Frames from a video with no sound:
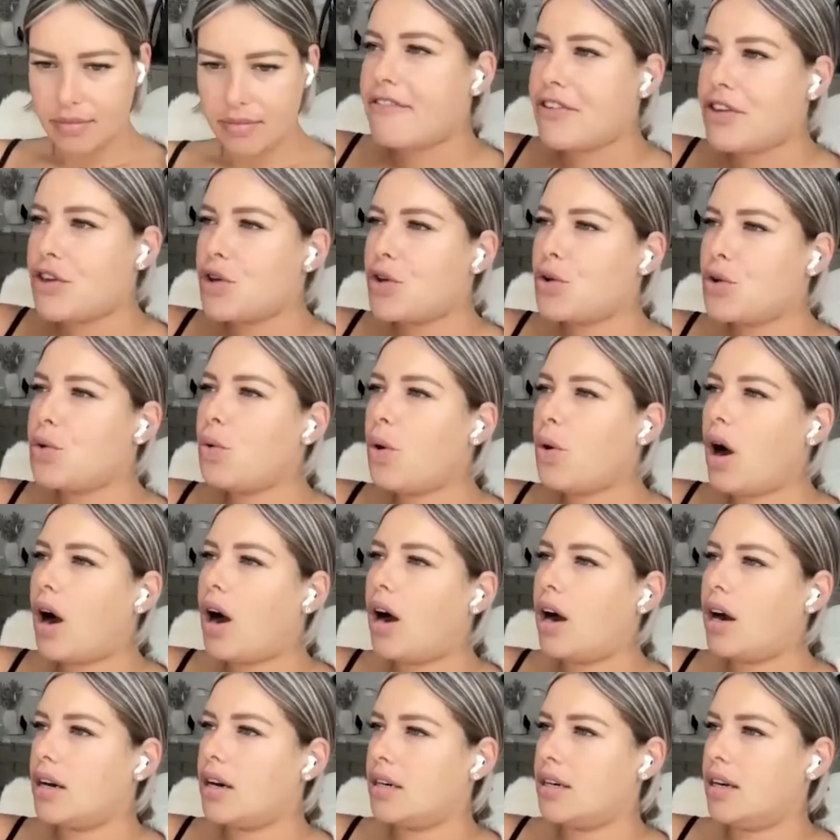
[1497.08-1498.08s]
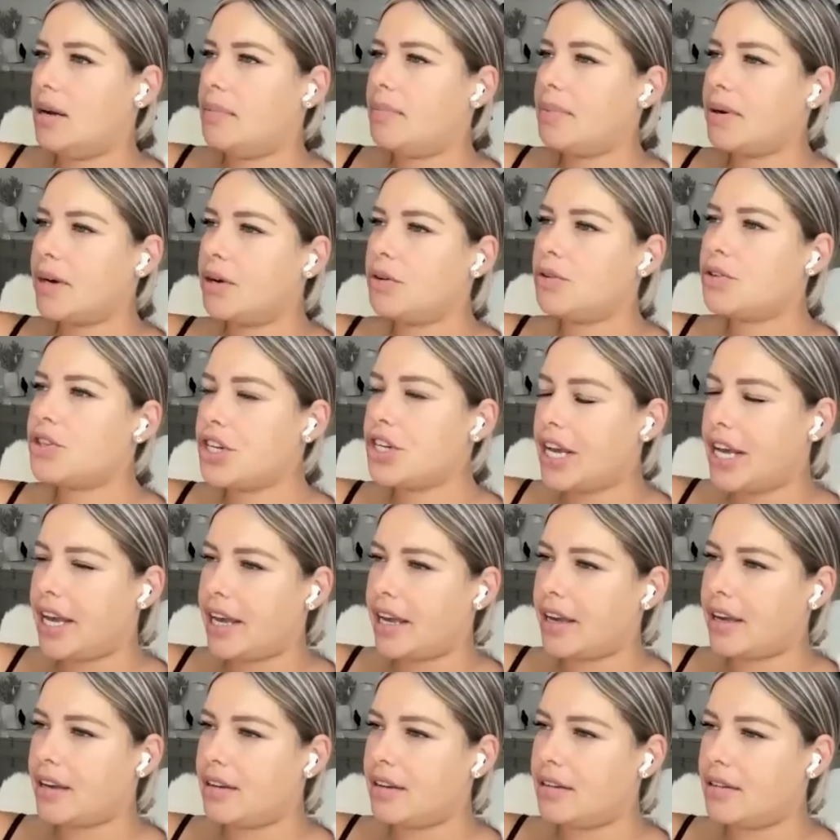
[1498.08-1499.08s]
if you are
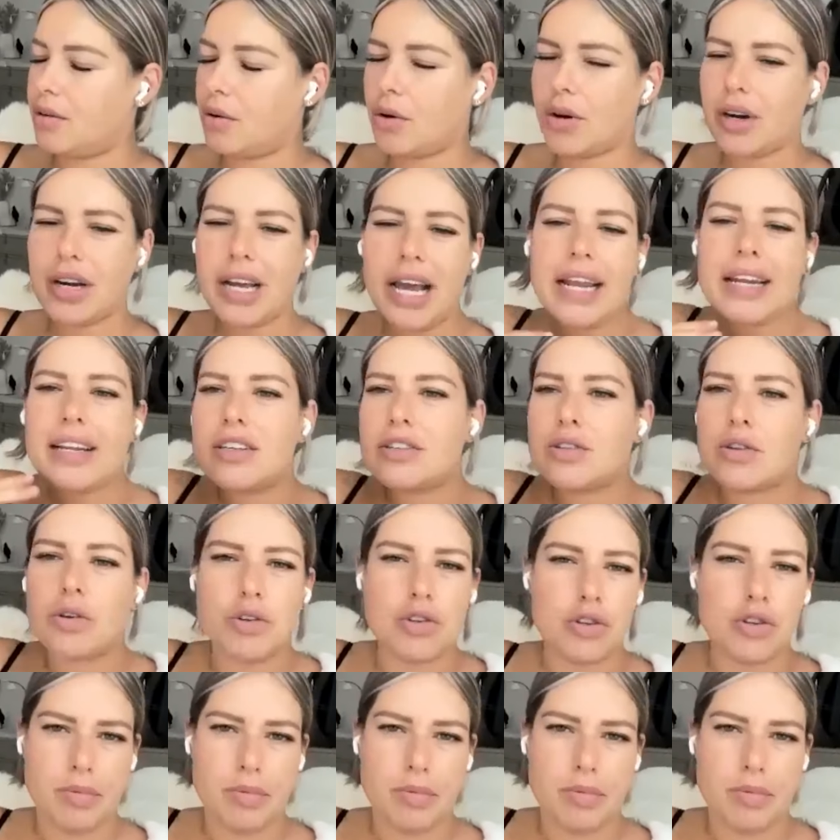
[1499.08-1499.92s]
approaching or any